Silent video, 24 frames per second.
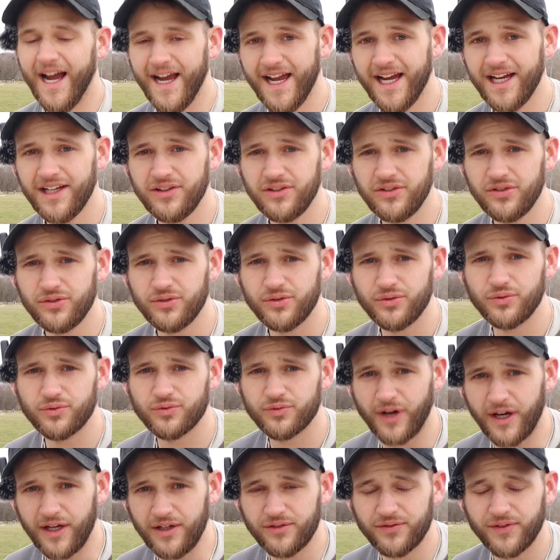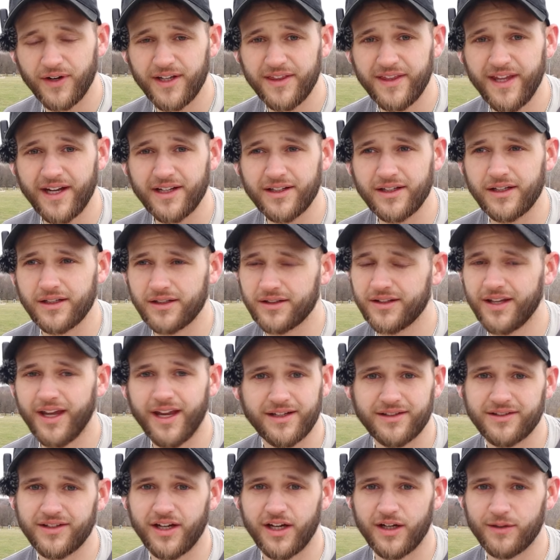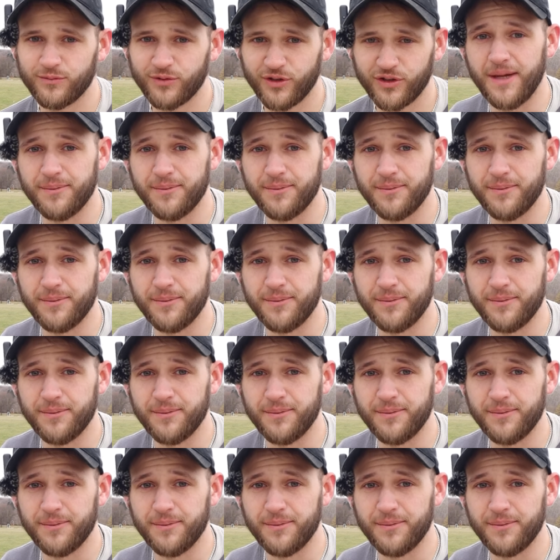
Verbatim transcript: I had to range find that like 10 times,